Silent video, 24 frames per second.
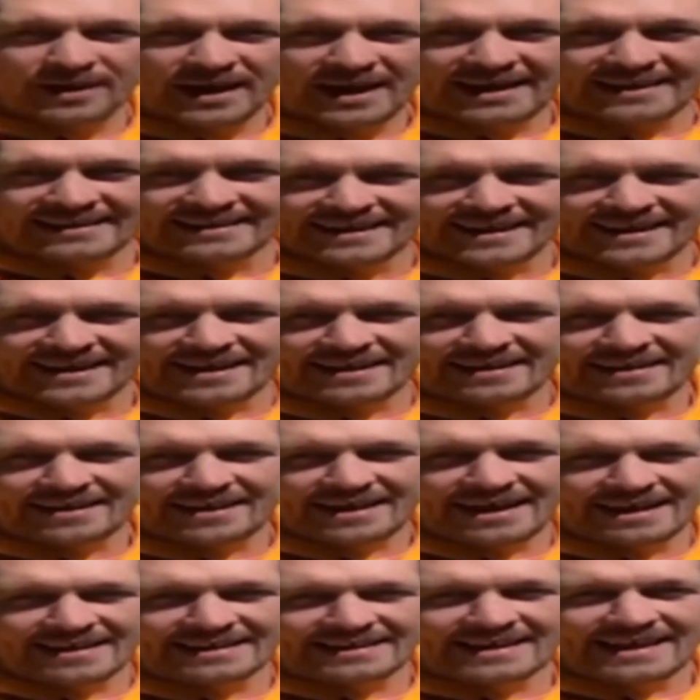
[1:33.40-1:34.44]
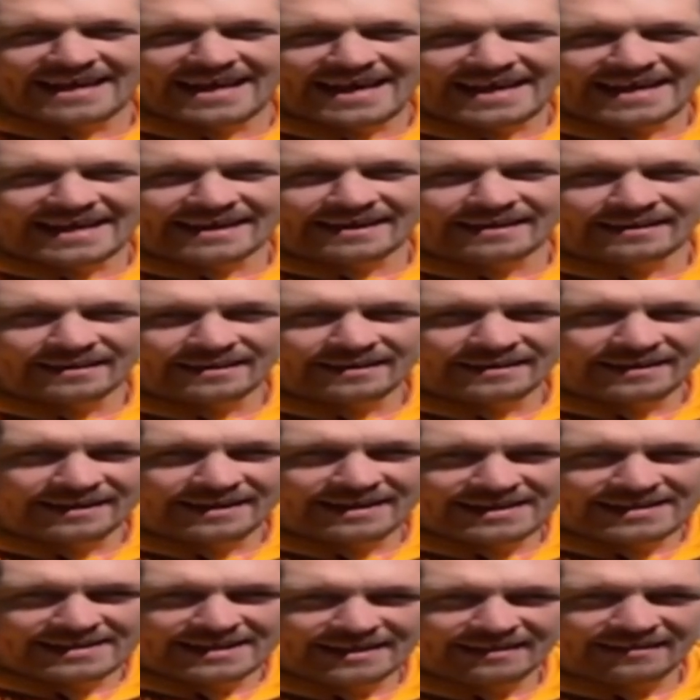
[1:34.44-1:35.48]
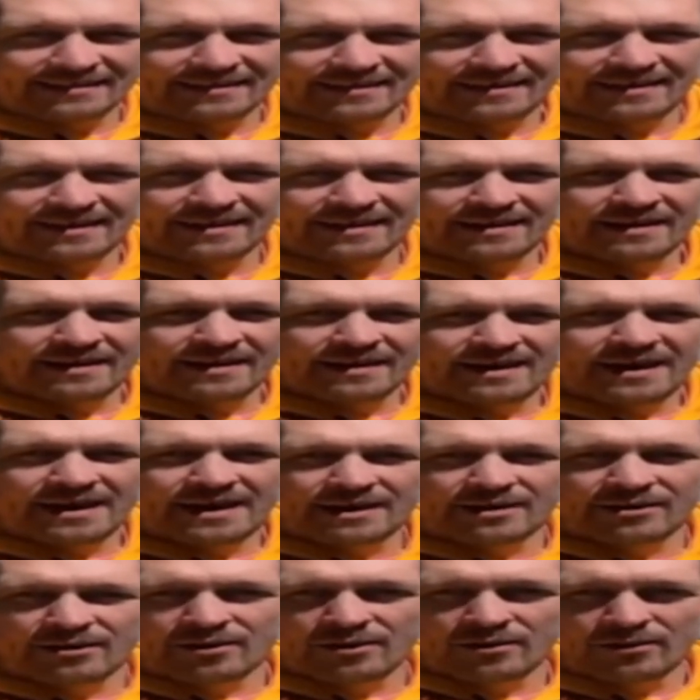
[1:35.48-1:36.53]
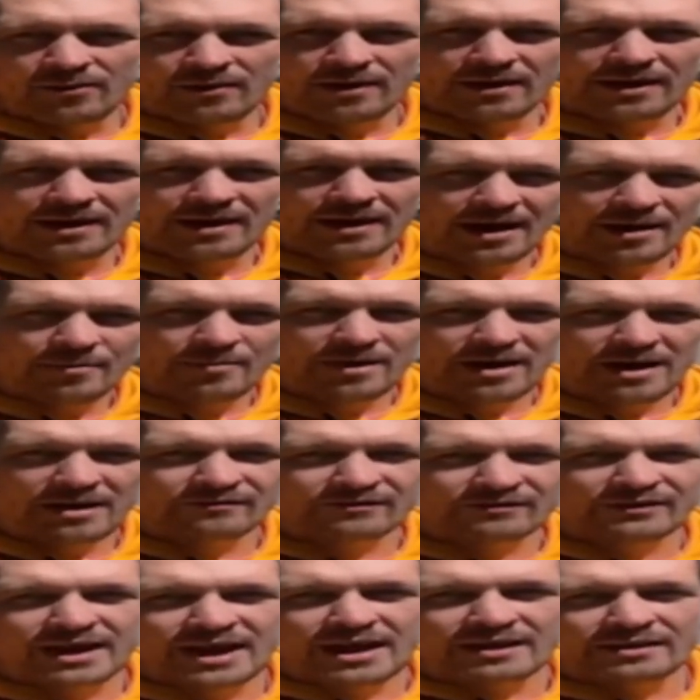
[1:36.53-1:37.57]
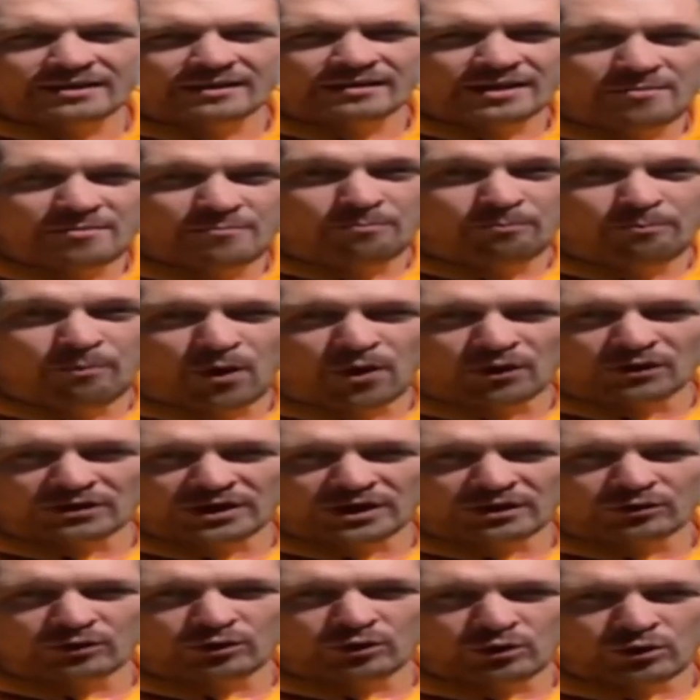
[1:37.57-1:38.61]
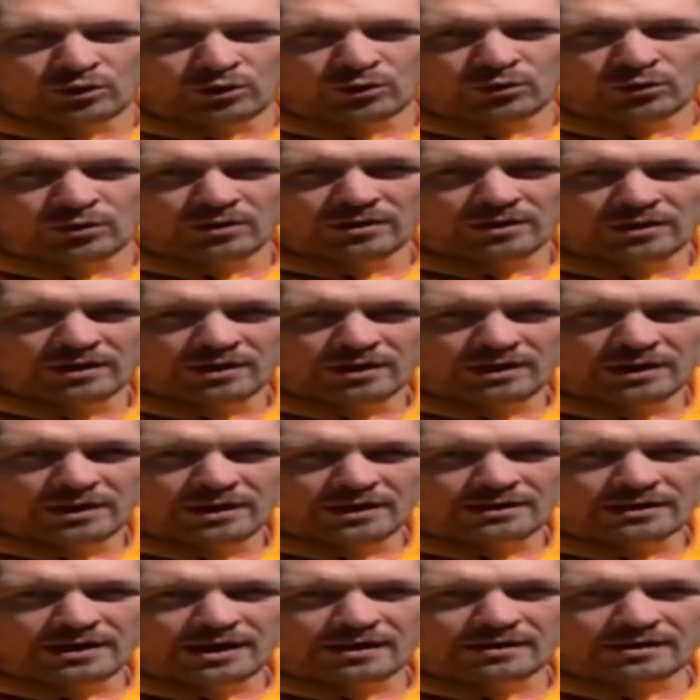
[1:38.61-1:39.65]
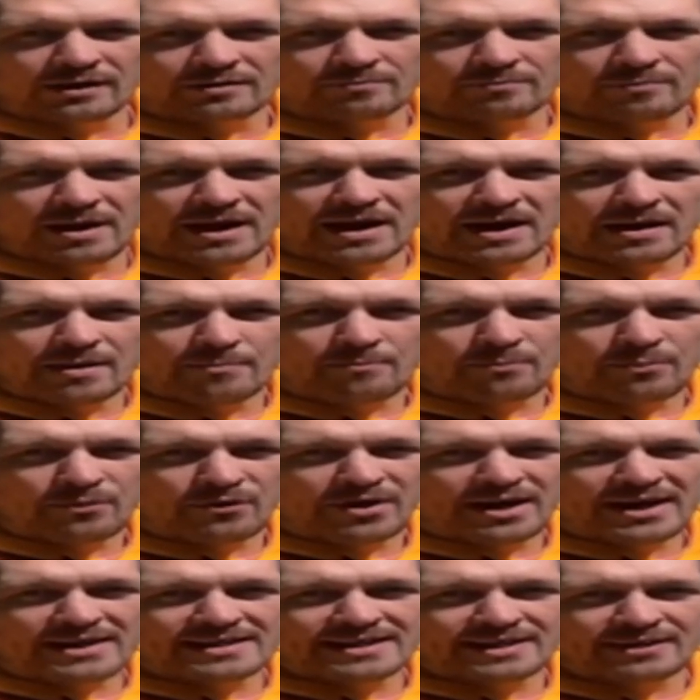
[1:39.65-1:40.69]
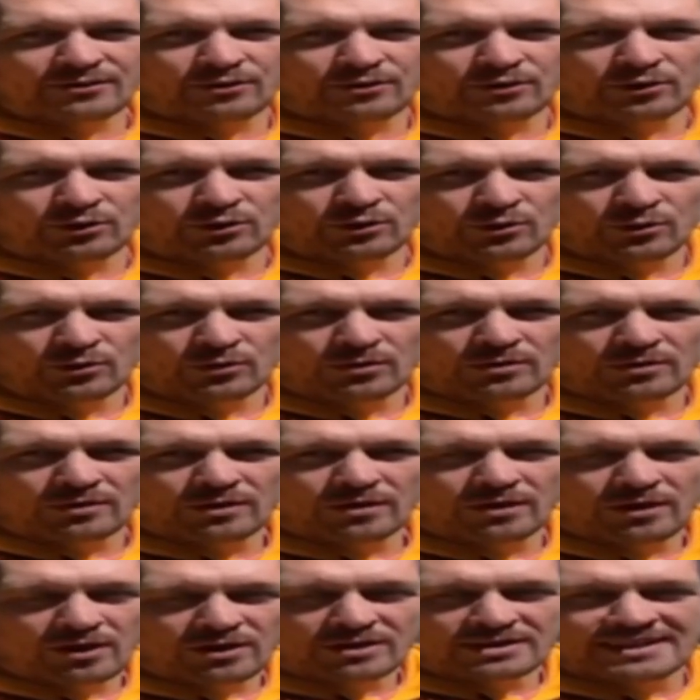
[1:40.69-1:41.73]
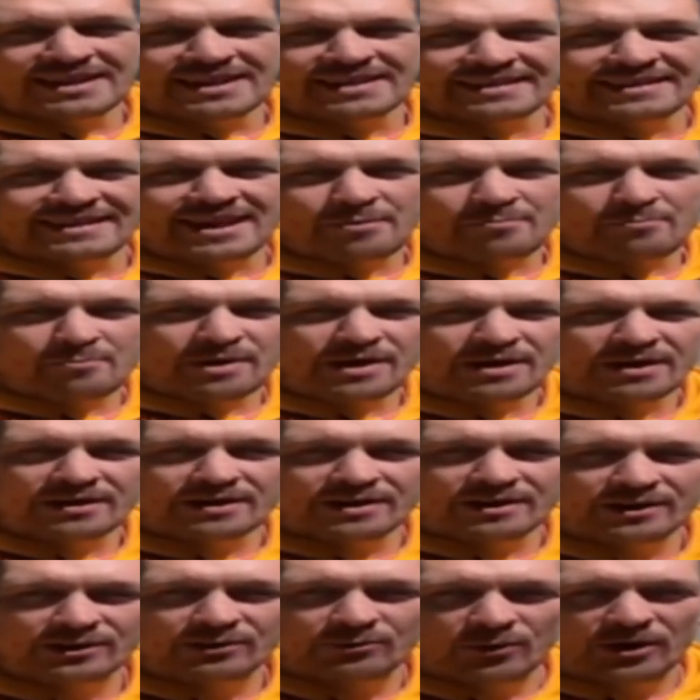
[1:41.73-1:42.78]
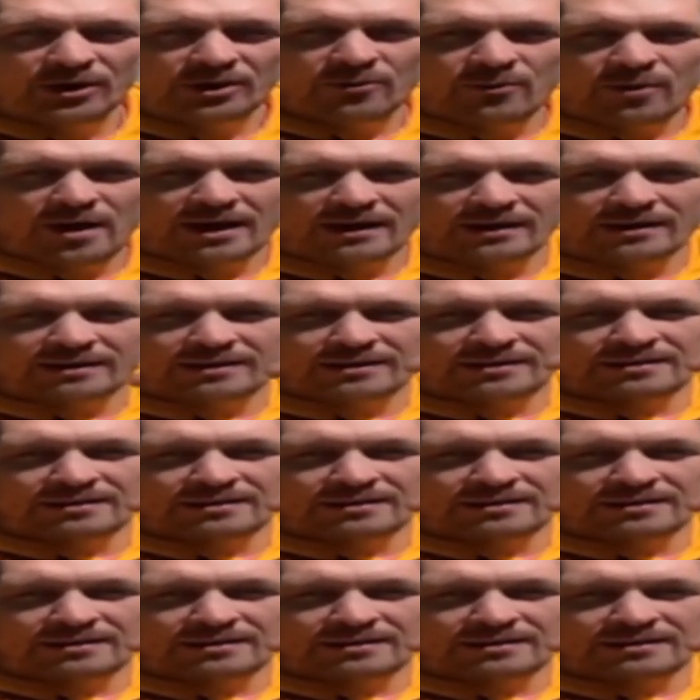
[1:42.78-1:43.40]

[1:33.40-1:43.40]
Anthony and Daniel, listen. I know IBF title important to you. Tell it my present to you on September 21